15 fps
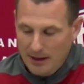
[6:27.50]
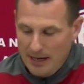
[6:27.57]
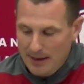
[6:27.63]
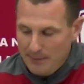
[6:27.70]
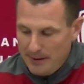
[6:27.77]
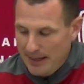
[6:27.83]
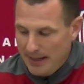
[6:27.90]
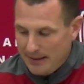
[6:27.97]
issue? No, I
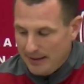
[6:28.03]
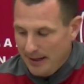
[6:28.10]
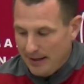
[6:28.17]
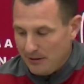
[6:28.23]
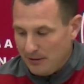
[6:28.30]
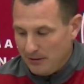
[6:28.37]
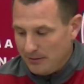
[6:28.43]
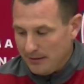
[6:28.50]
mean, I
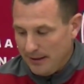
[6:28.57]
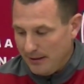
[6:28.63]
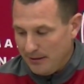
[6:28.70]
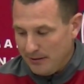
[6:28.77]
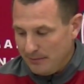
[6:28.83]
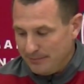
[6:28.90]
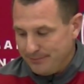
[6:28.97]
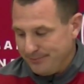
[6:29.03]

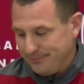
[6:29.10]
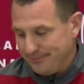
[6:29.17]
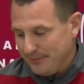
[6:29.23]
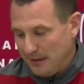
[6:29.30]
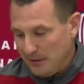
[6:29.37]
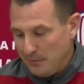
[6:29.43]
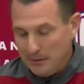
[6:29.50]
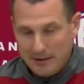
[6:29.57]
don't